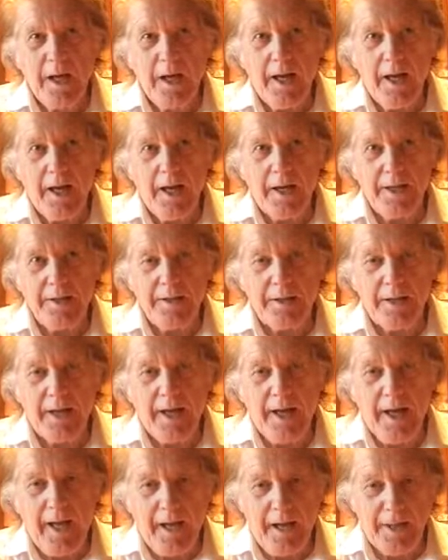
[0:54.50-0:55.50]

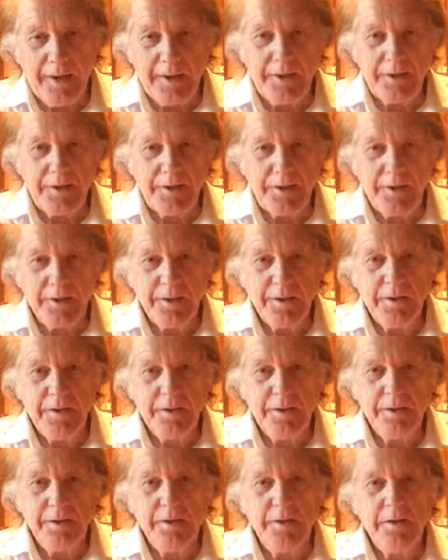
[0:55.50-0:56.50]
and added
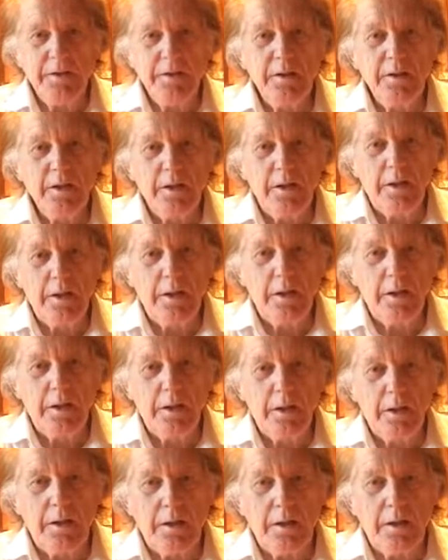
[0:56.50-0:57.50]

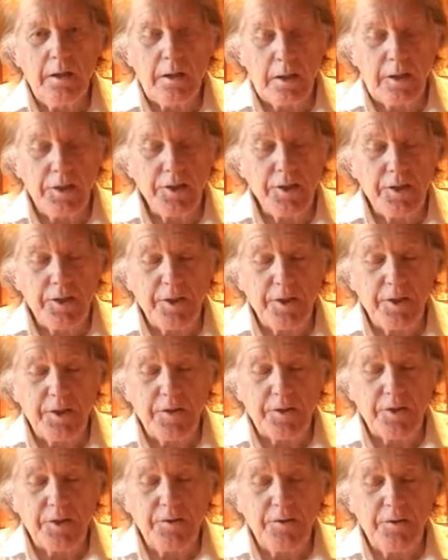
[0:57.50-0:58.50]
at least
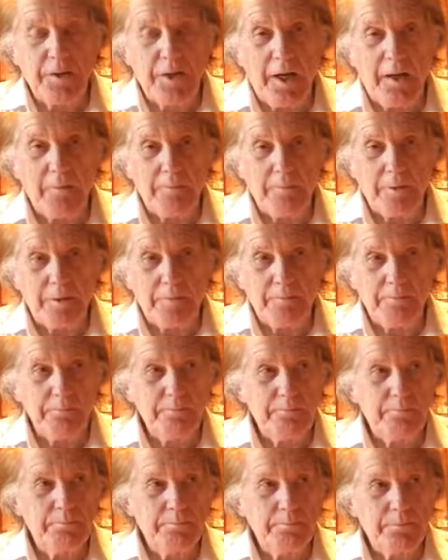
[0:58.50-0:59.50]
another 2 camera
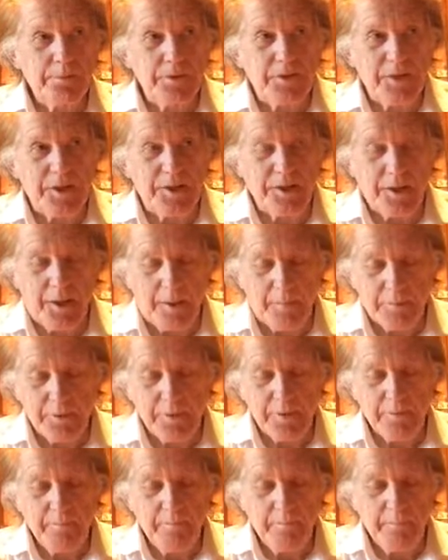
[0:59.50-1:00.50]

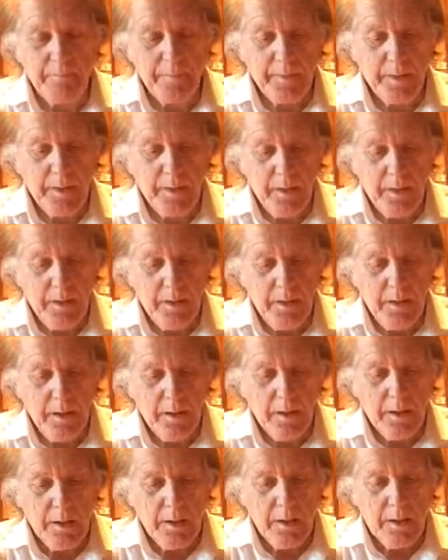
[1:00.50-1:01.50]
setups.
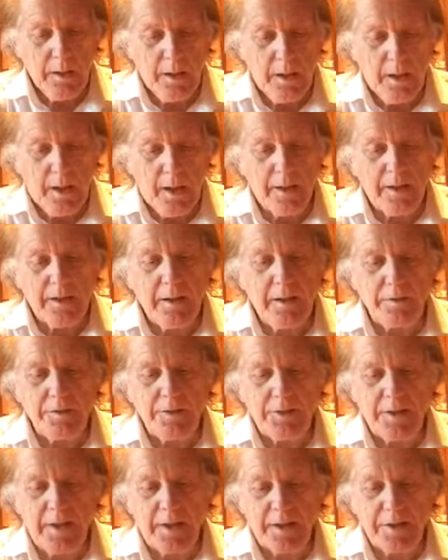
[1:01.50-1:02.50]
I
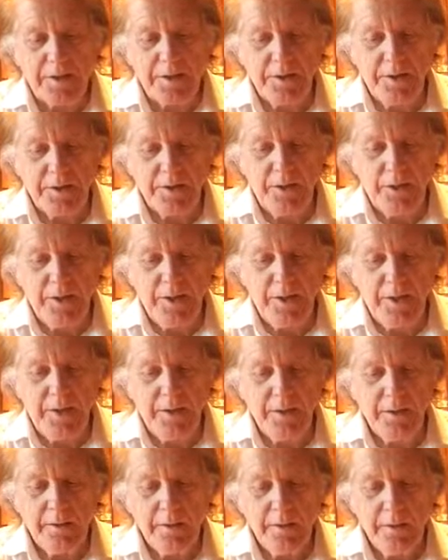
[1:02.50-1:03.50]
contacted
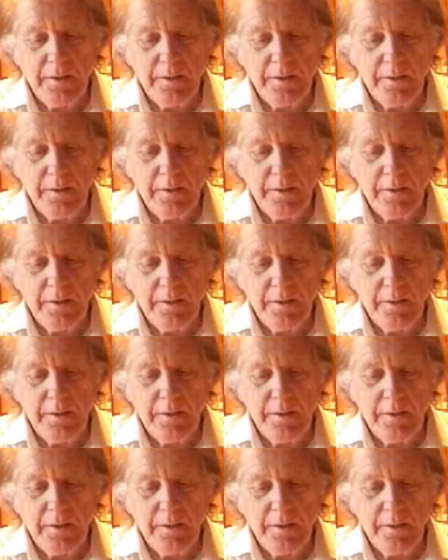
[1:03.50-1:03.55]
the